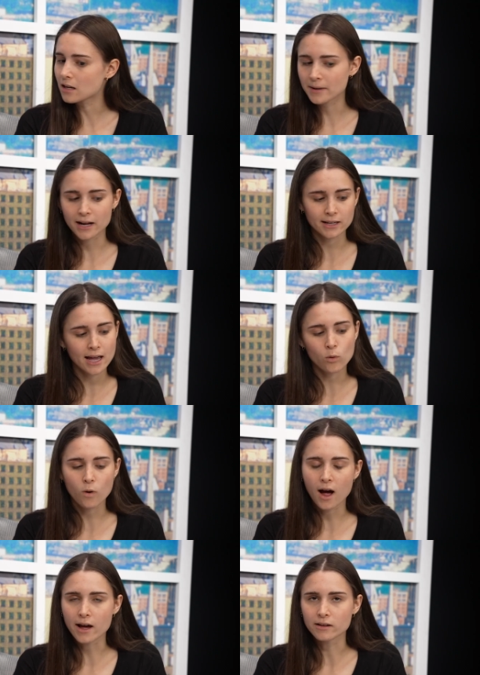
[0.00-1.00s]
And I get
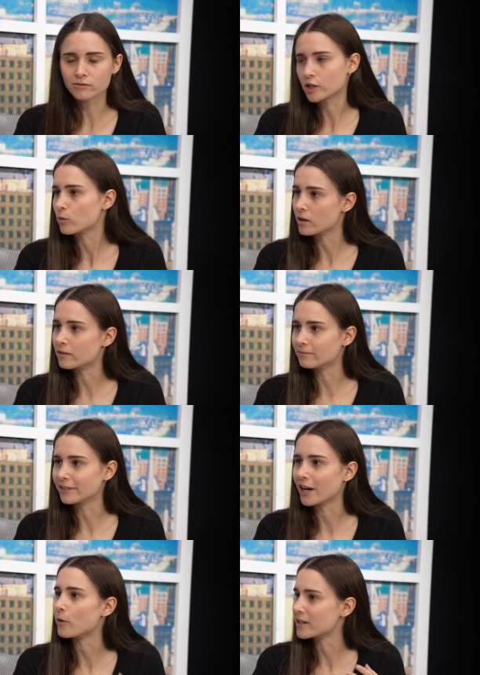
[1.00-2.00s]
why Tua, you
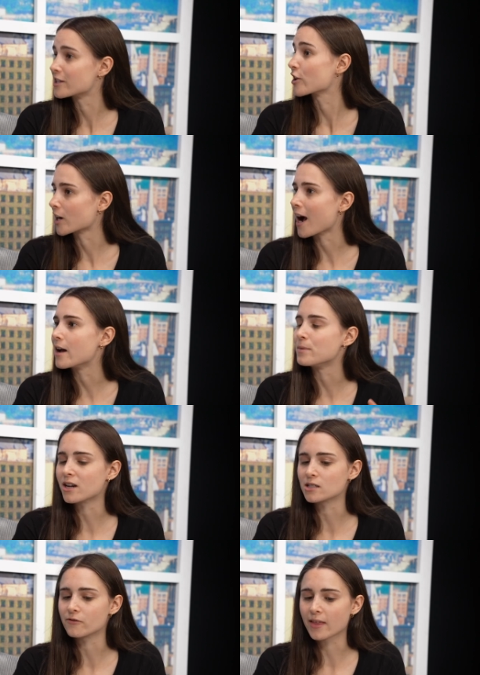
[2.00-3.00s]
know, is their guy
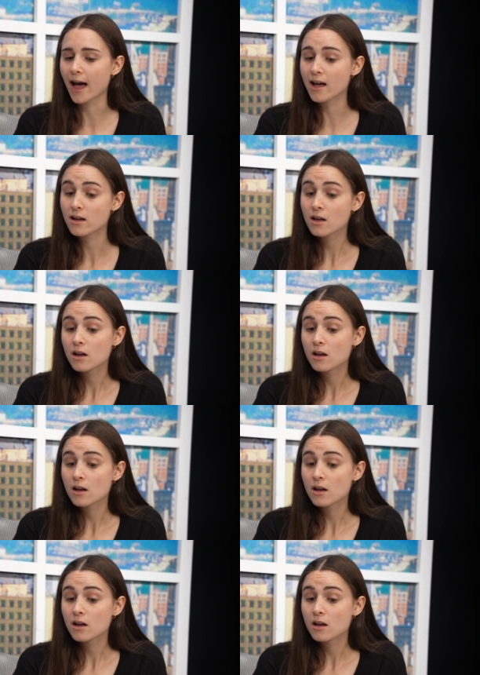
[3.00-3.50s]
because of that.